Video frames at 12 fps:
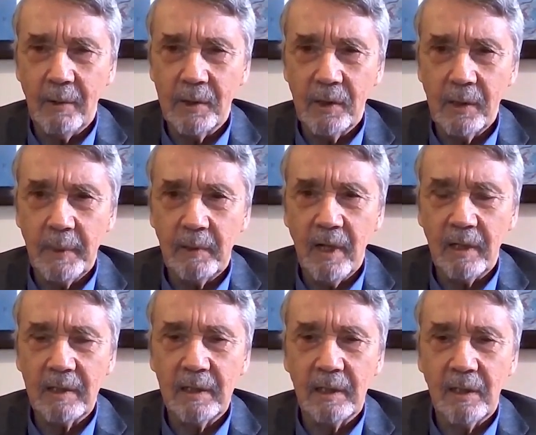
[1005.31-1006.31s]
was a little bit
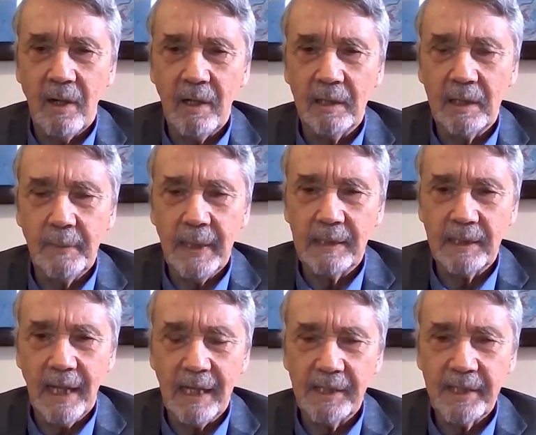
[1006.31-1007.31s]
reluctant to call it Tibet's
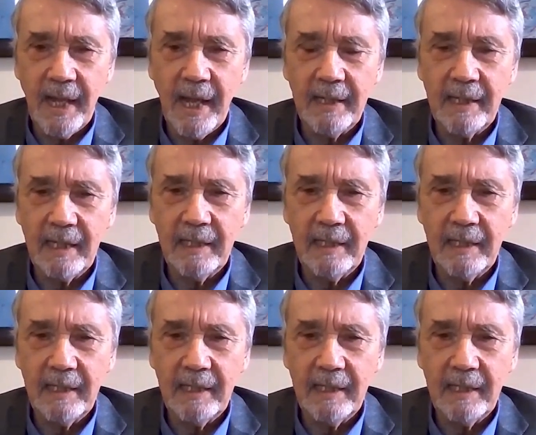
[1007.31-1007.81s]
Last Stand.